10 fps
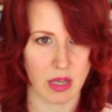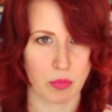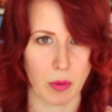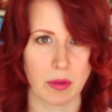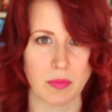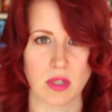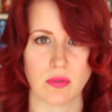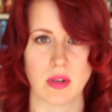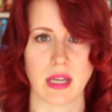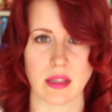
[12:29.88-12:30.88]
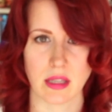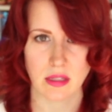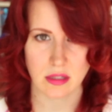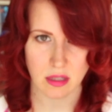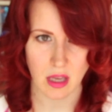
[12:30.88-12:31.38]
problems of like the
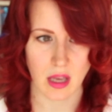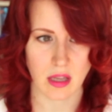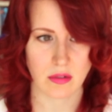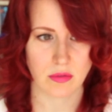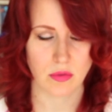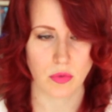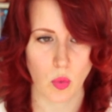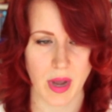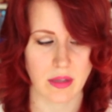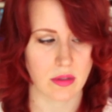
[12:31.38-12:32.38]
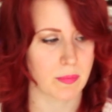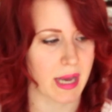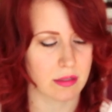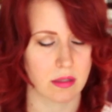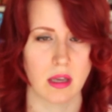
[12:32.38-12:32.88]
skirt, the weight of the
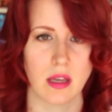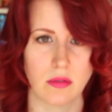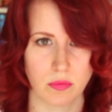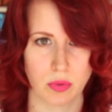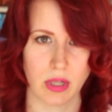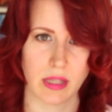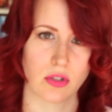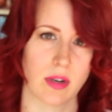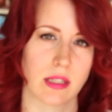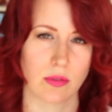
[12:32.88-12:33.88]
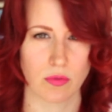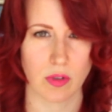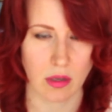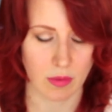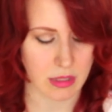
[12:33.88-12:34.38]
back skirt pulling the dress in
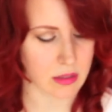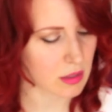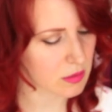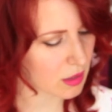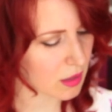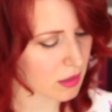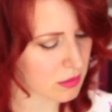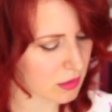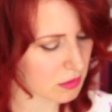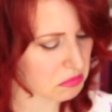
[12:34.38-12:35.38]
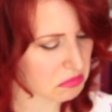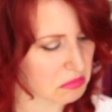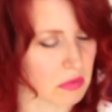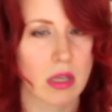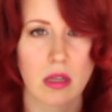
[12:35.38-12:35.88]
funny ways and things like that. So
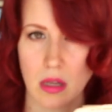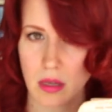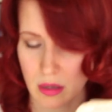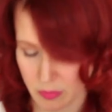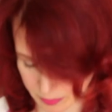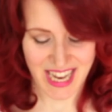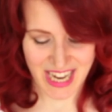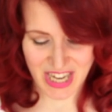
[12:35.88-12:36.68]
like that one.